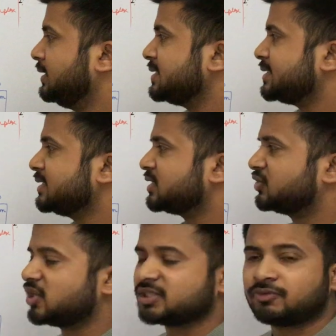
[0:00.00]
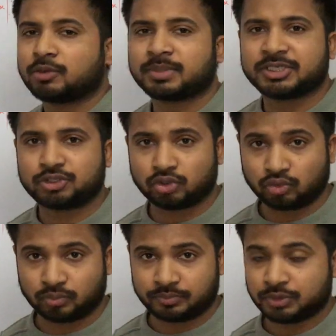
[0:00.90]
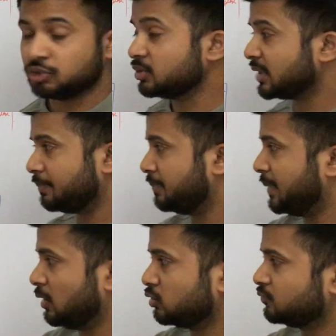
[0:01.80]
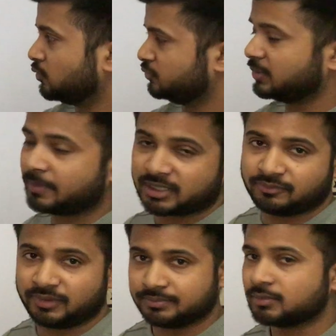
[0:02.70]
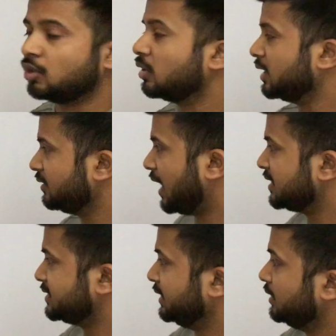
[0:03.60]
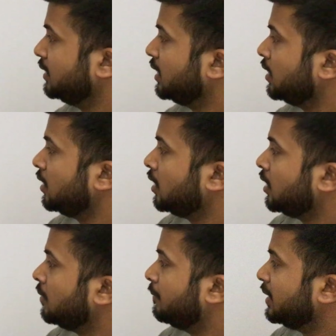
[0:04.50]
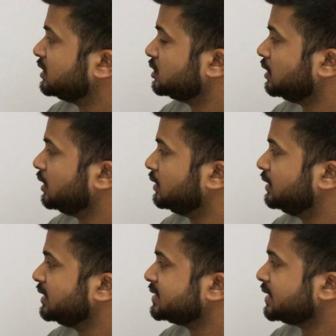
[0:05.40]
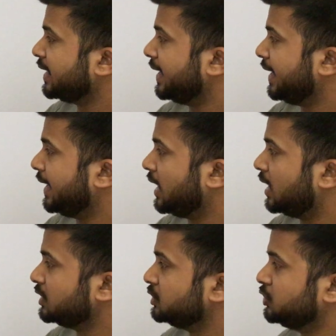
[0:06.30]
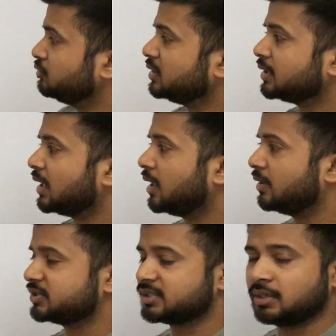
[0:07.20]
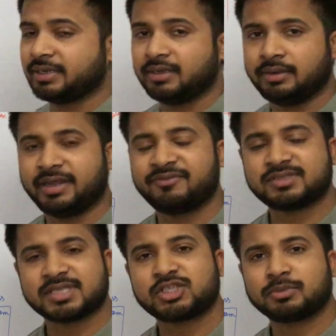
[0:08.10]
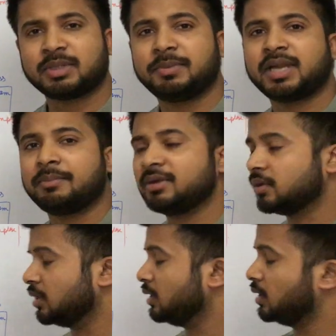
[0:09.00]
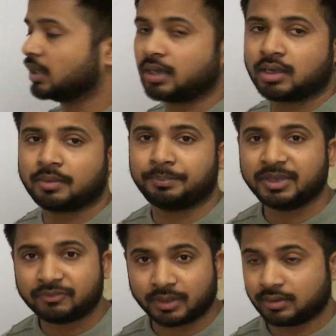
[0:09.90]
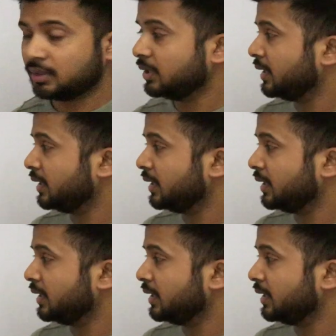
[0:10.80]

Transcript: this is a transfer of the keto group during the pentose phosphate pathway. Already I said. But this during the deficiency of the vitamin B1,